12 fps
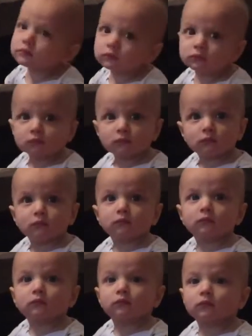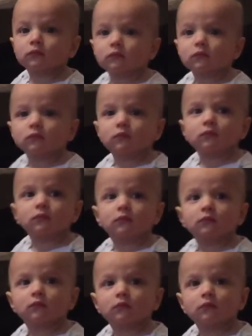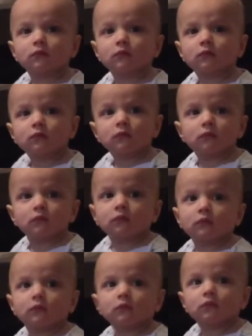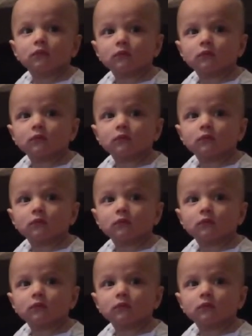Nothing is said.